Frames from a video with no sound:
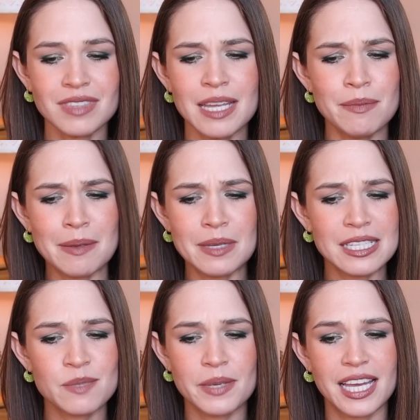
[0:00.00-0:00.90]
And maybe
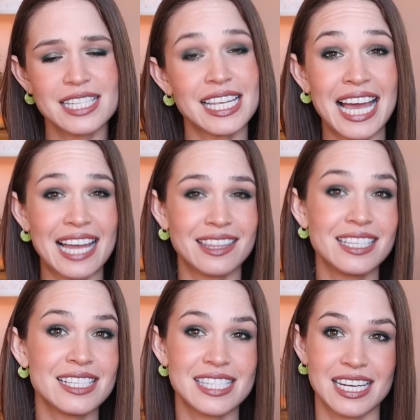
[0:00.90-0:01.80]
it's because I had
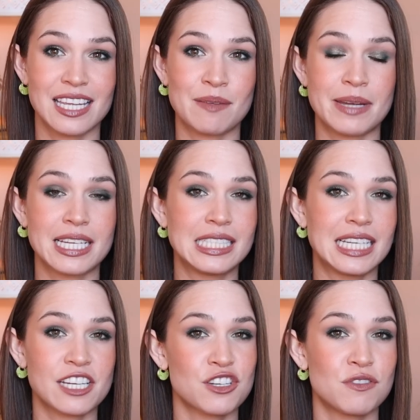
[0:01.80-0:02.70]
this sitting in my
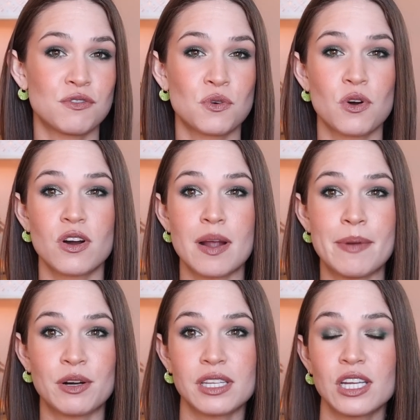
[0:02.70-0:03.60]
collection for
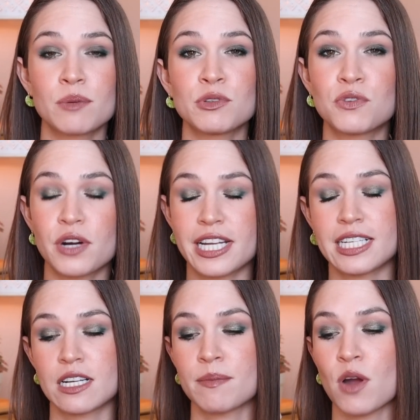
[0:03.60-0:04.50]
about a year before I
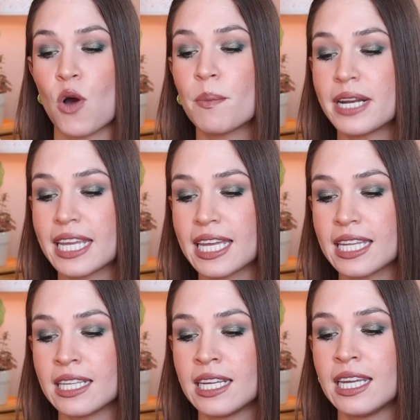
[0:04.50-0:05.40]
ended up opening
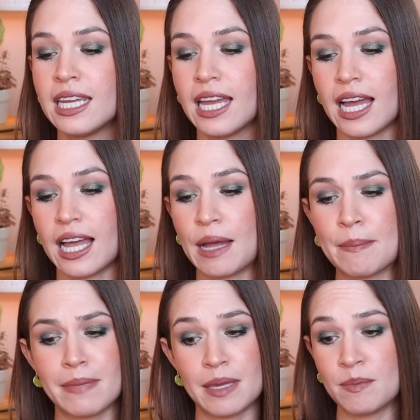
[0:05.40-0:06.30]
it.
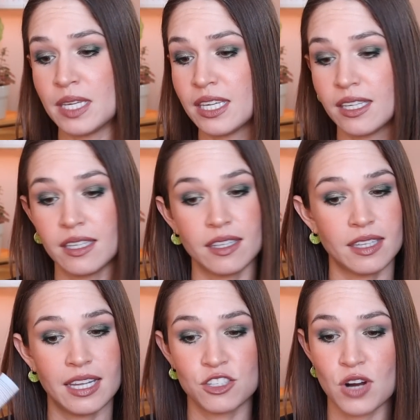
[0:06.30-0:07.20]
Um, maybe
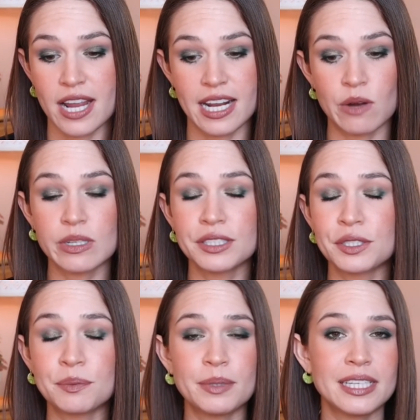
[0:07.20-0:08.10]
it dried out a
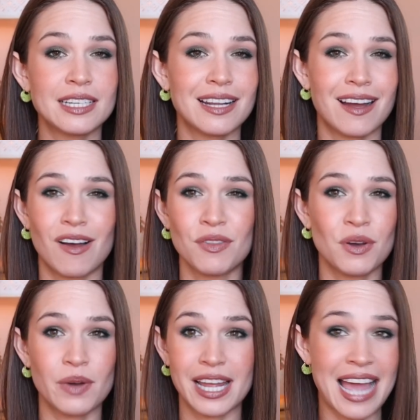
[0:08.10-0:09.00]
little bit,
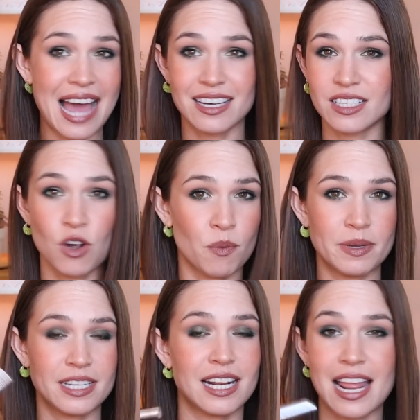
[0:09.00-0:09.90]
although I hadn't
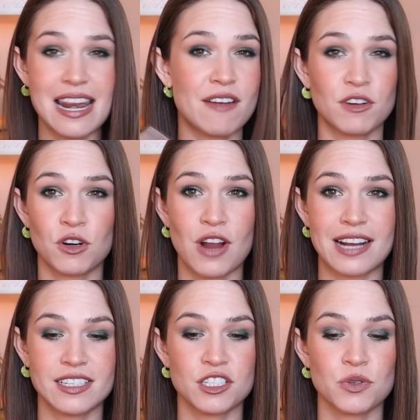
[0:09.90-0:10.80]
opened it. I never
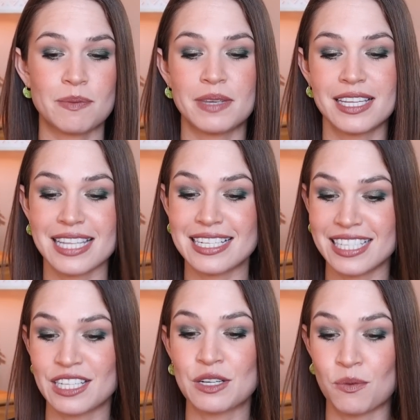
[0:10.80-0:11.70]
cracked into it because I
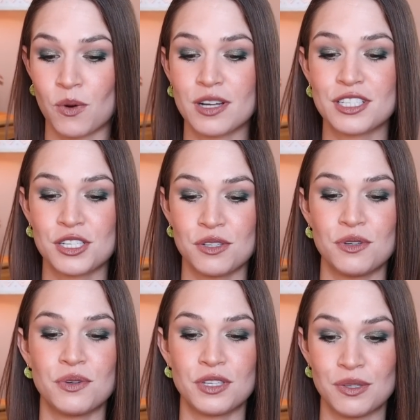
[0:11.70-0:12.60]
didn't want
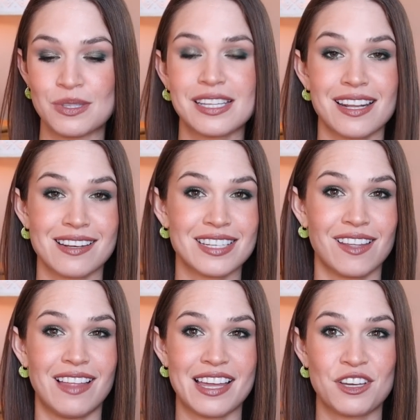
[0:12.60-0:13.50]
to use it until
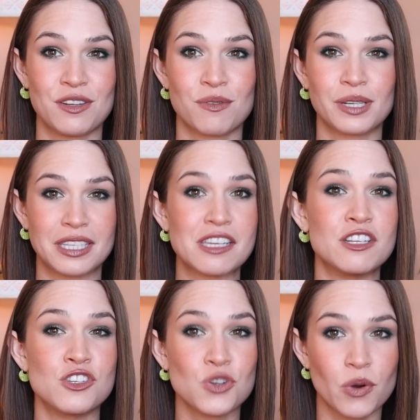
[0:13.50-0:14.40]
I could really
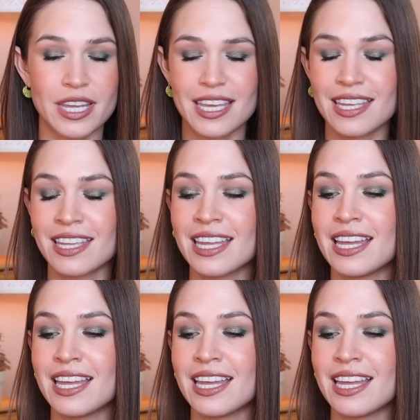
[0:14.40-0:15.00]
enjoy it.